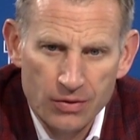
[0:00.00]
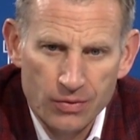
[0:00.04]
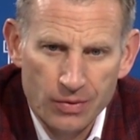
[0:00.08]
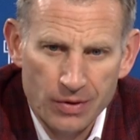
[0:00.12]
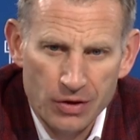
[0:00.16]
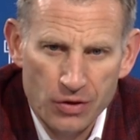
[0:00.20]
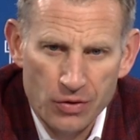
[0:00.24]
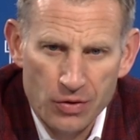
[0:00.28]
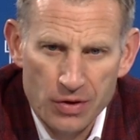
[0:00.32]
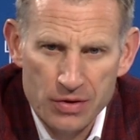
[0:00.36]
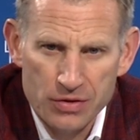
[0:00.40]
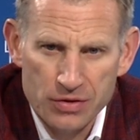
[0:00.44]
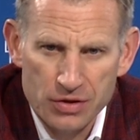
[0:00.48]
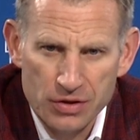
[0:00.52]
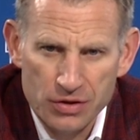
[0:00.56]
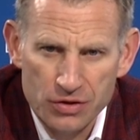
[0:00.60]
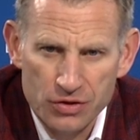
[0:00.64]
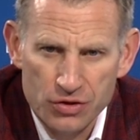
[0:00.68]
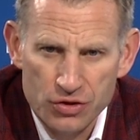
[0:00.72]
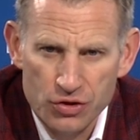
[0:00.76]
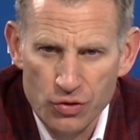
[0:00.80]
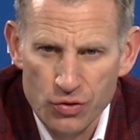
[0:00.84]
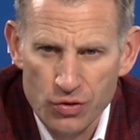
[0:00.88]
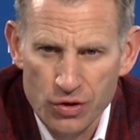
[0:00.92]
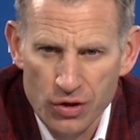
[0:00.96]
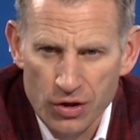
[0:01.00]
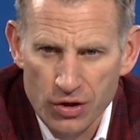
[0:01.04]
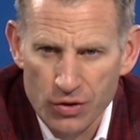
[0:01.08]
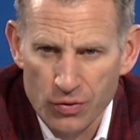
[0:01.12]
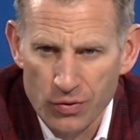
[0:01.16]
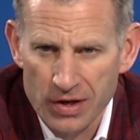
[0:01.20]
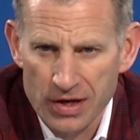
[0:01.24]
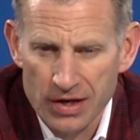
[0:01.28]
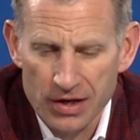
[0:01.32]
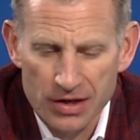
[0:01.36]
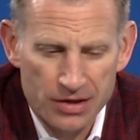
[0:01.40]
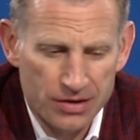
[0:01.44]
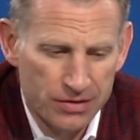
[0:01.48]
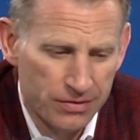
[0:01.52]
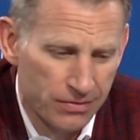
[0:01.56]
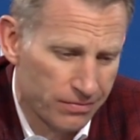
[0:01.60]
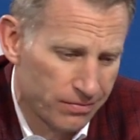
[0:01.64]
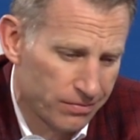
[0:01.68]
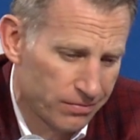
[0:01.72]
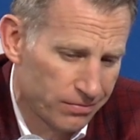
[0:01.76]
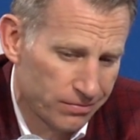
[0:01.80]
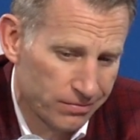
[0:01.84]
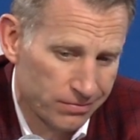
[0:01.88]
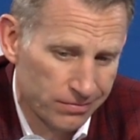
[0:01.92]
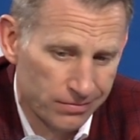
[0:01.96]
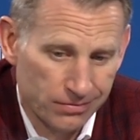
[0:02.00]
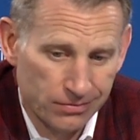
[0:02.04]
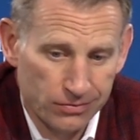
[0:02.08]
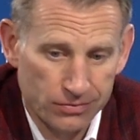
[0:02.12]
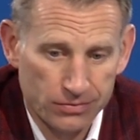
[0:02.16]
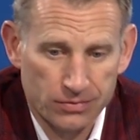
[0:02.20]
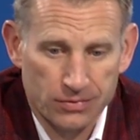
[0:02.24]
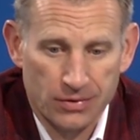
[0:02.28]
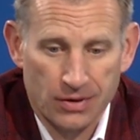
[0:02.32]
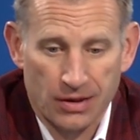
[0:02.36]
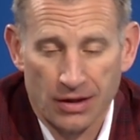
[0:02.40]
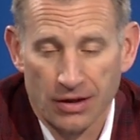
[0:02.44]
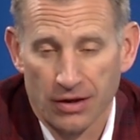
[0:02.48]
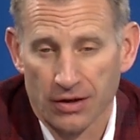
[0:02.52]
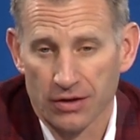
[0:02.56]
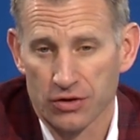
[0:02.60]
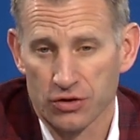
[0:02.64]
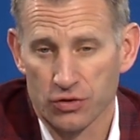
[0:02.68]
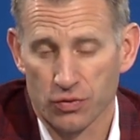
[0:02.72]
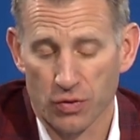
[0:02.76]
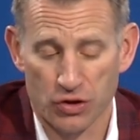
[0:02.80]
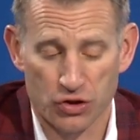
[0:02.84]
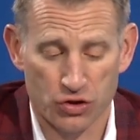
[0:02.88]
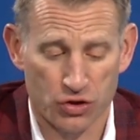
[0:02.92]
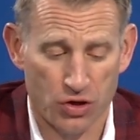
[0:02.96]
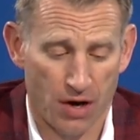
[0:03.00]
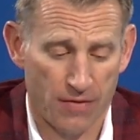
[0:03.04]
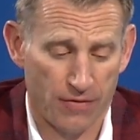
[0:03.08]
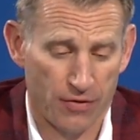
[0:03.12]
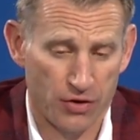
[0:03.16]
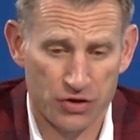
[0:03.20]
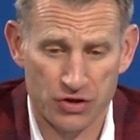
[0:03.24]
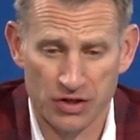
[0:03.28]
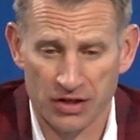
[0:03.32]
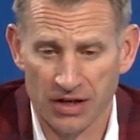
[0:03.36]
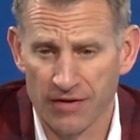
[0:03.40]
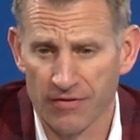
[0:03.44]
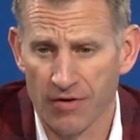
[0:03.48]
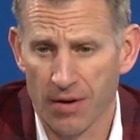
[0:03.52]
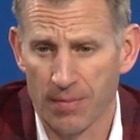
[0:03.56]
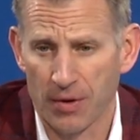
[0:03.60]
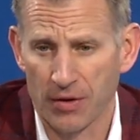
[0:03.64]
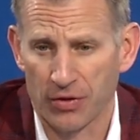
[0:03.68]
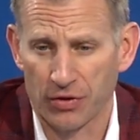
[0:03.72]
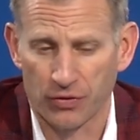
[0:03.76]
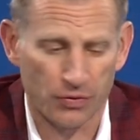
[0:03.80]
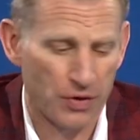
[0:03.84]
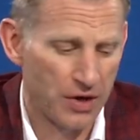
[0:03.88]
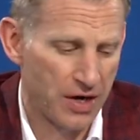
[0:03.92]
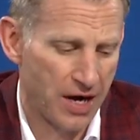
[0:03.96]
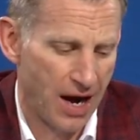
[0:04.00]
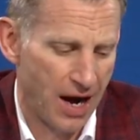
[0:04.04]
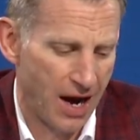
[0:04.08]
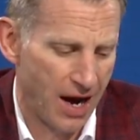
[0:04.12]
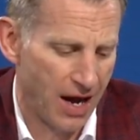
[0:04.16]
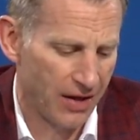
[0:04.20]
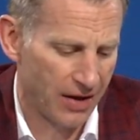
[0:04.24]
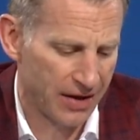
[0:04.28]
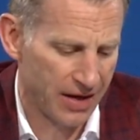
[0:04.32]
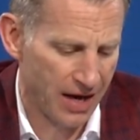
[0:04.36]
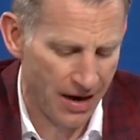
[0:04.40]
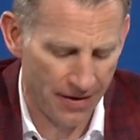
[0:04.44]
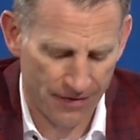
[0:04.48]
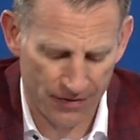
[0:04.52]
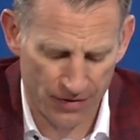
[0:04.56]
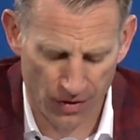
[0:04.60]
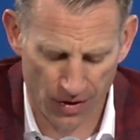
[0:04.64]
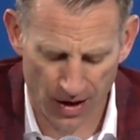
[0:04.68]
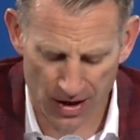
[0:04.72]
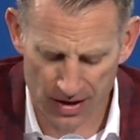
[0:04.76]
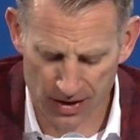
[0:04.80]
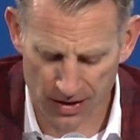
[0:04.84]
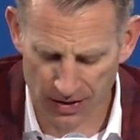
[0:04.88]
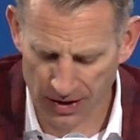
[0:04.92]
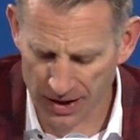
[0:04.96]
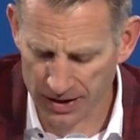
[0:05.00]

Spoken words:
We knew he was a shooter. And then switch coverage and give up a three. I have no idea.